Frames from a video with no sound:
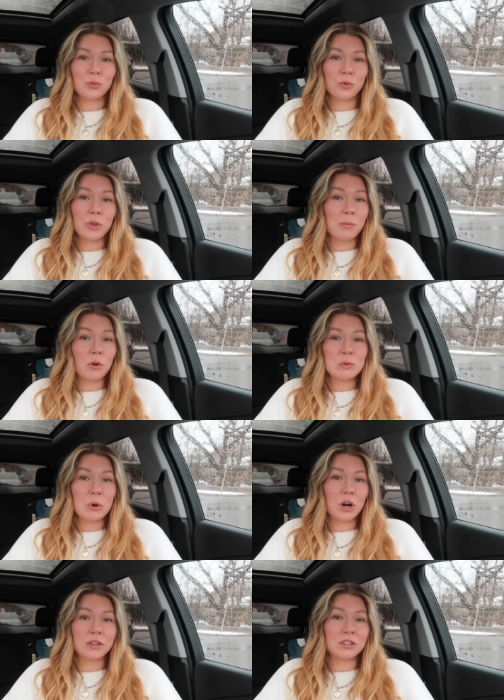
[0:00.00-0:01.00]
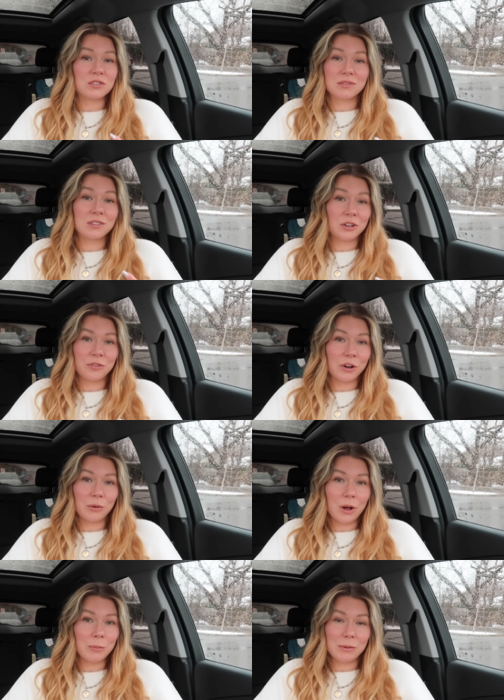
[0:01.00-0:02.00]
For the most part, this could very
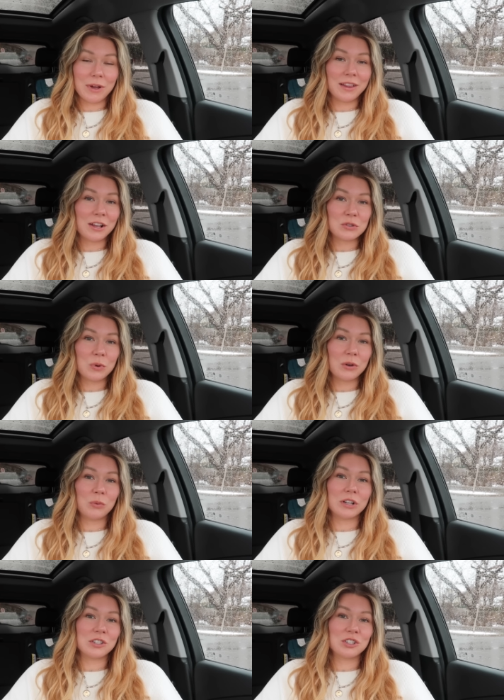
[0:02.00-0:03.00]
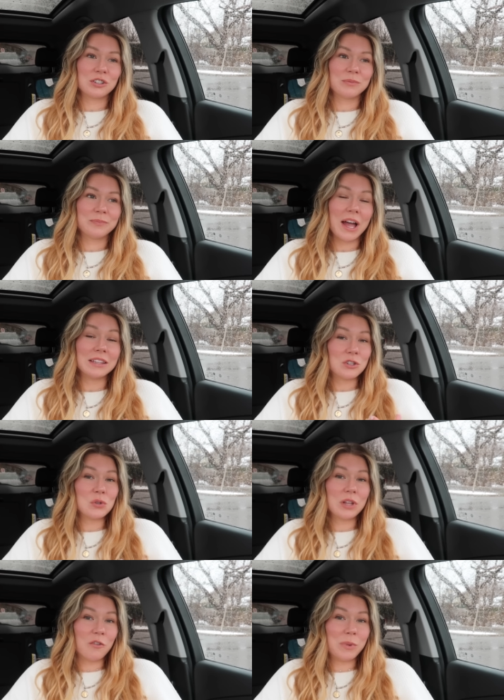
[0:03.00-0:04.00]
well be my last one, which I
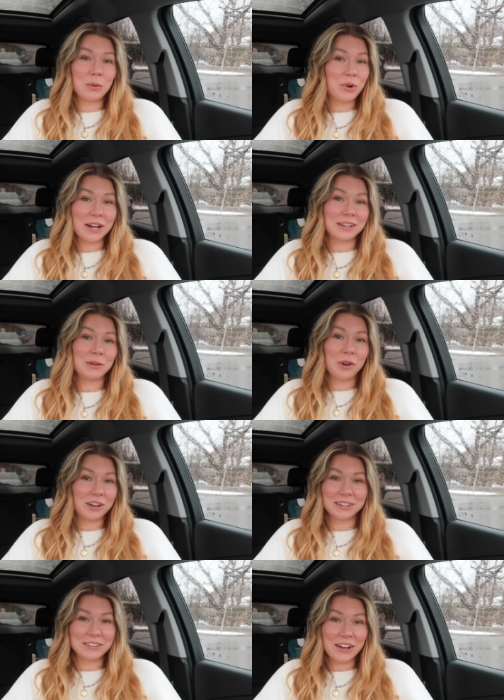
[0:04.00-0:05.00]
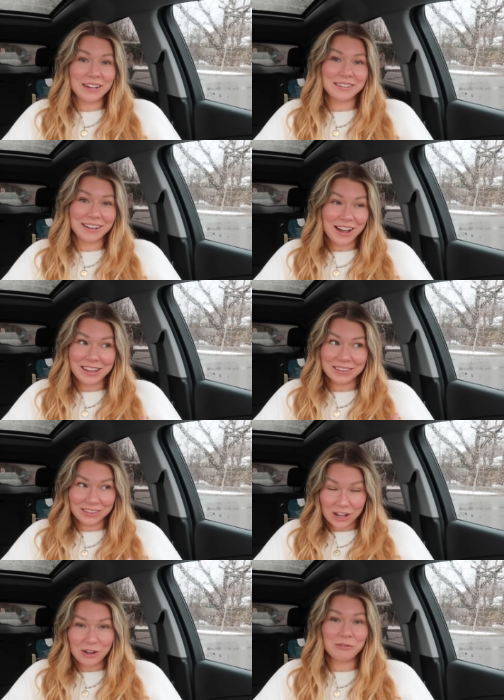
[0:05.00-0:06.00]
do love being pregnant. I'm not going to lie. Like, I
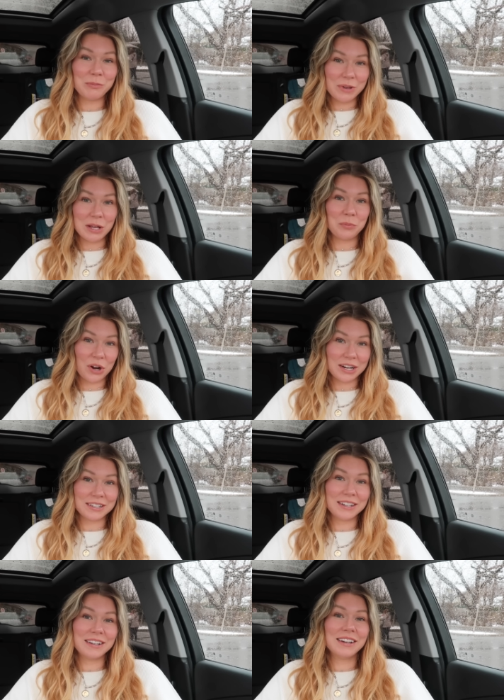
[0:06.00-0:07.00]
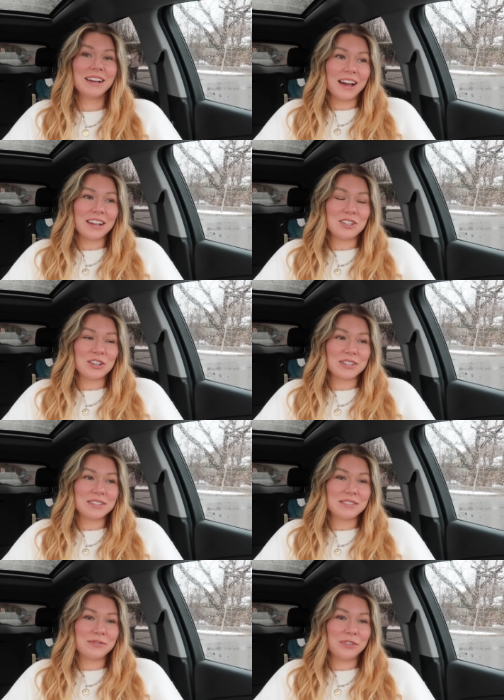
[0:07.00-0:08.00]
love being pregnant. I
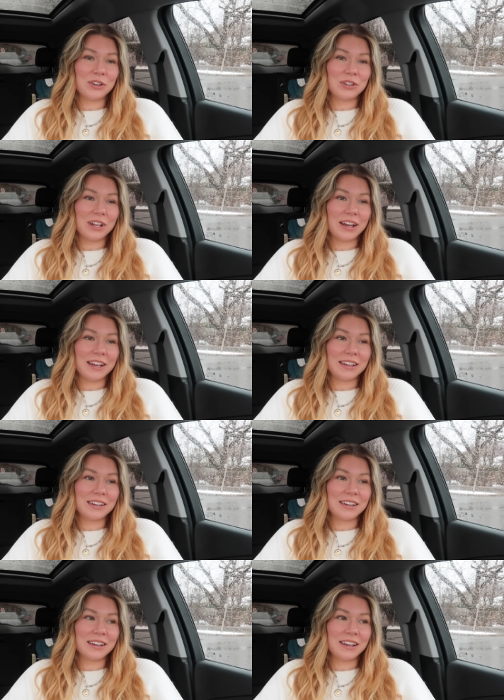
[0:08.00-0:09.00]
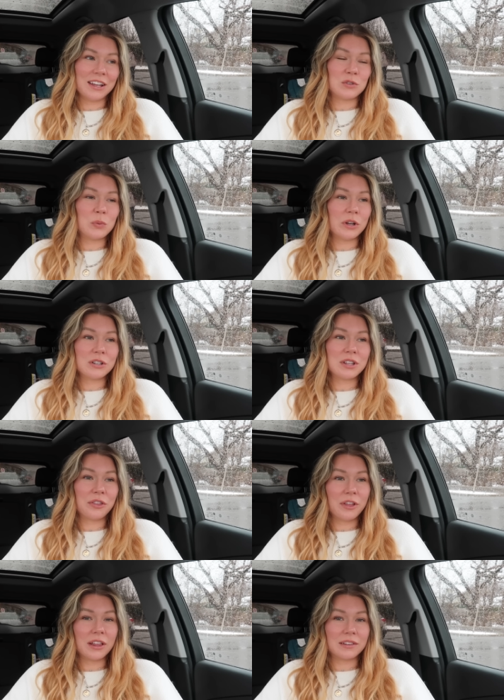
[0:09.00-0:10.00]
just feel like it's weird to
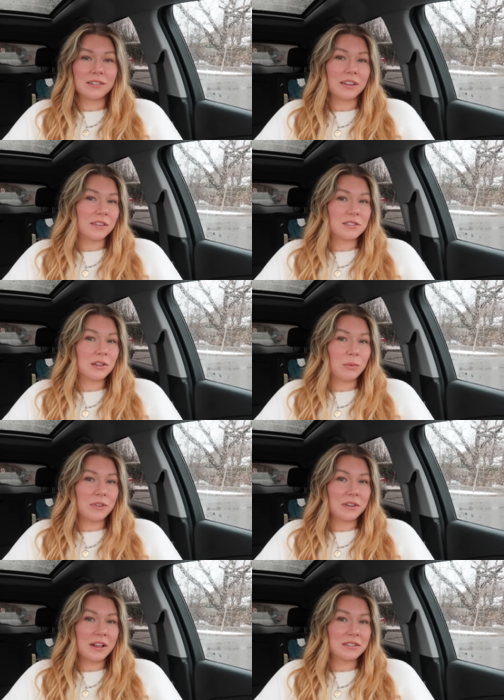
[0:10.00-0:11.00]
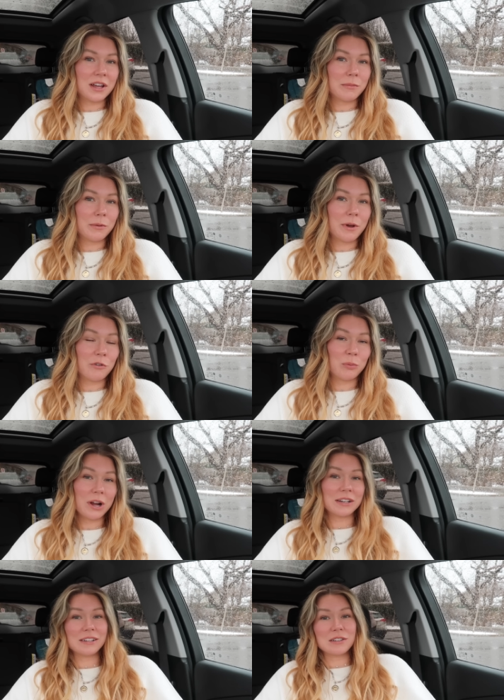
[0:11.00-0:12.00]
think like this could be the last time I'm ever
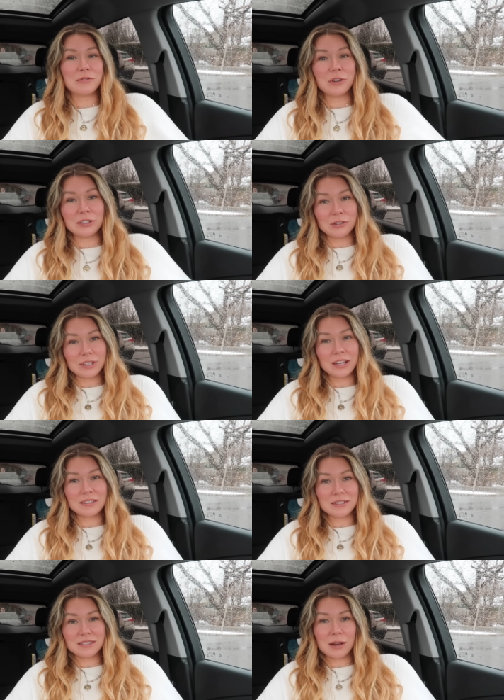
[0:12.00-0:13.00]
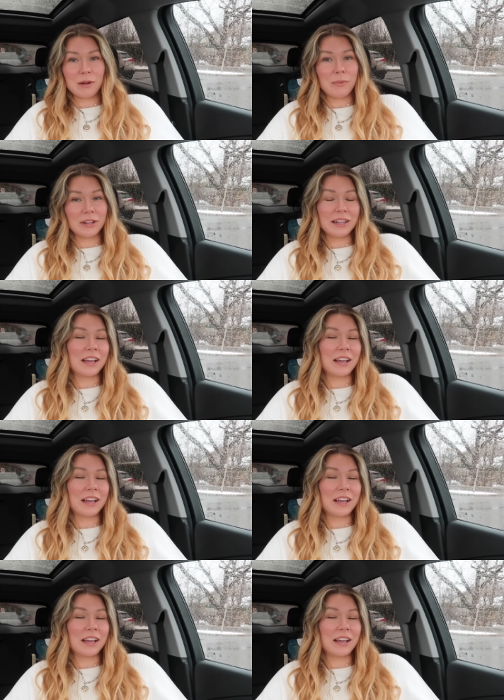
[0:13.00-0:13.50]
pregnant to feel little kicks inside my belly.